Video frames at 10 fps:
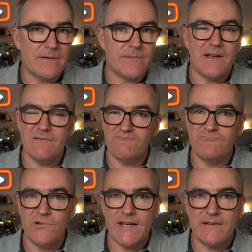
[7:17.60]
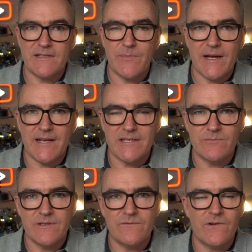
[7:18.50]
up, a pretty nice package
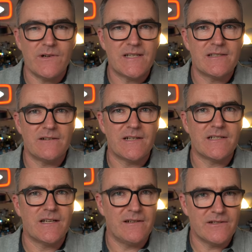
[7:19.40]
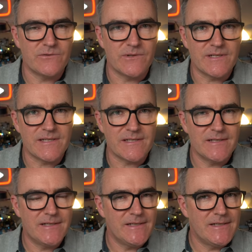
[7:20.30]
with some very stylish colour choices.
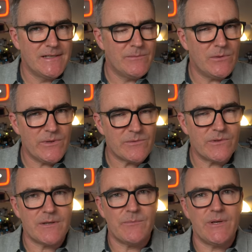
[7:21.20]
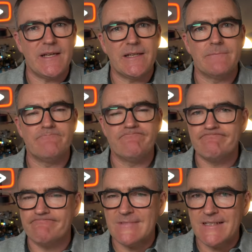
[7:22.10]
But which would I pick?
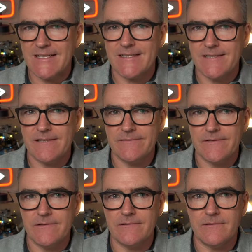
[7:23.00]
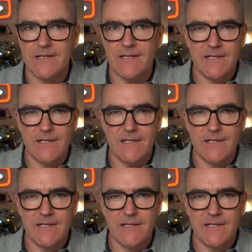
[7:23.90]
And that's a tough call.